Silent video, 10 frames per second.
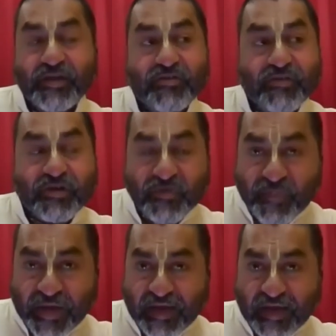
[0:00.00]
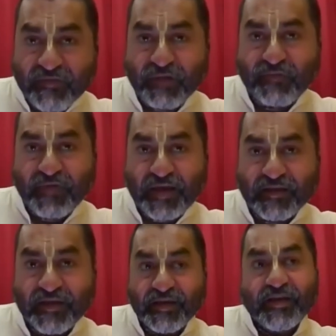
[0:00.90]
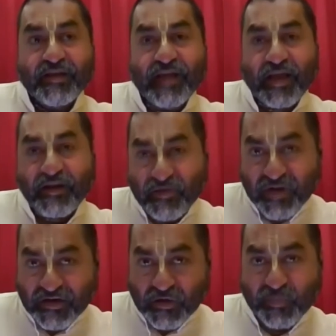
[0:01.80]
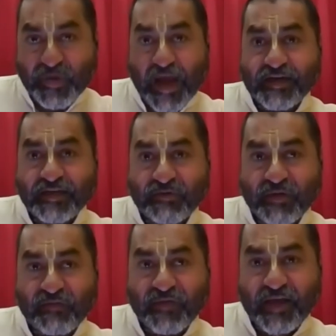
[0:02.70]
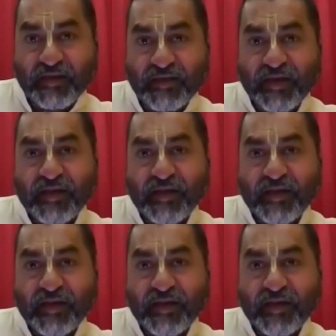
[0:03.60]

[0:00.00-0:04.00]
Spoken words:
You need to begin with faith, then you need to practice with faith,